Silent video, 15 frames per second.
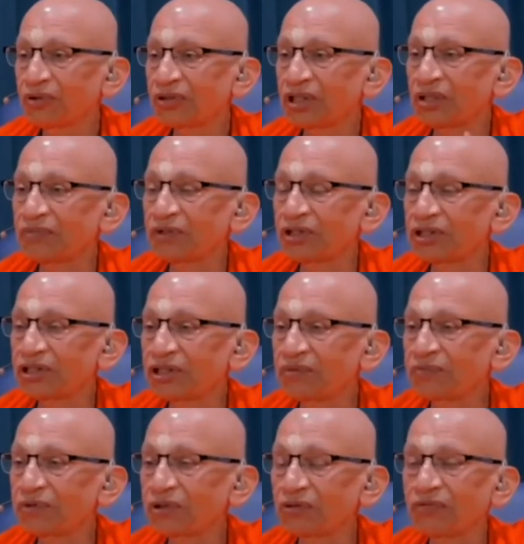I am the
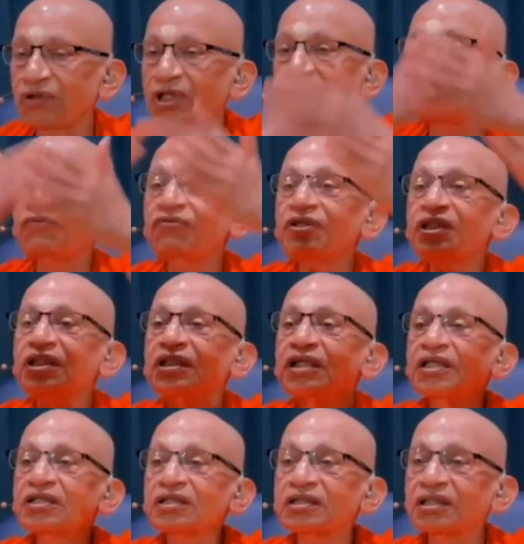recipient of what everything
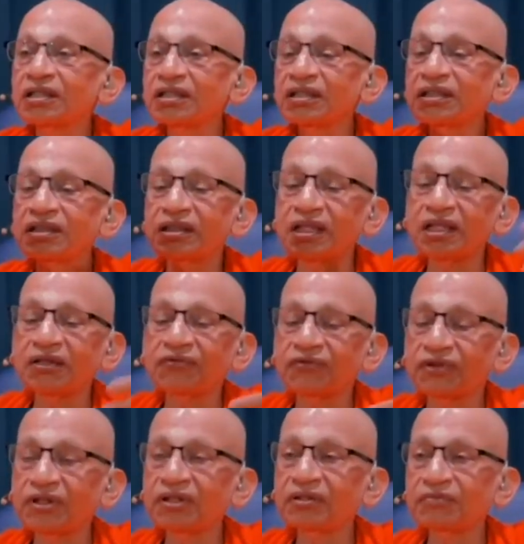else does, and
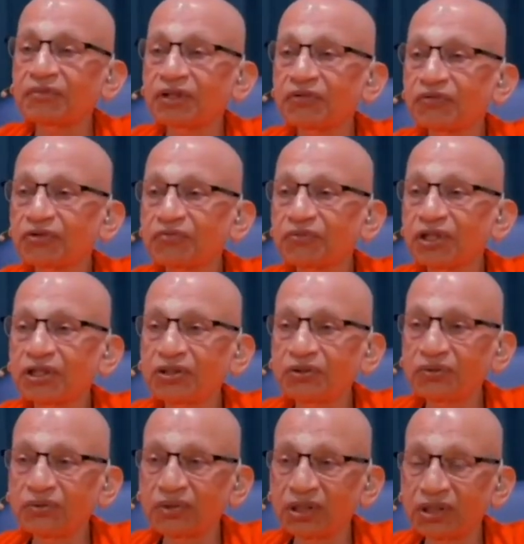therefore it becomes my
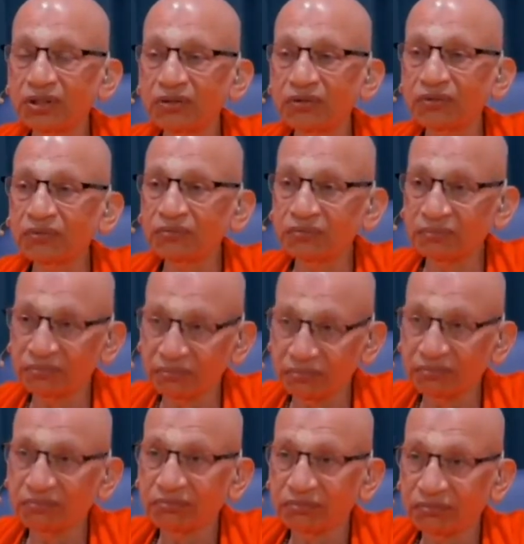duty to
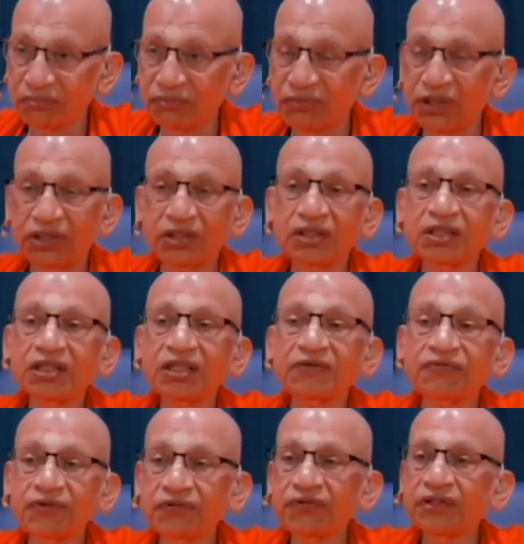return that
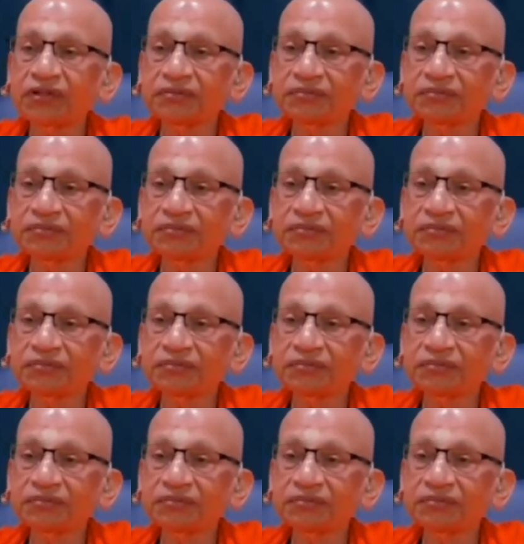favor.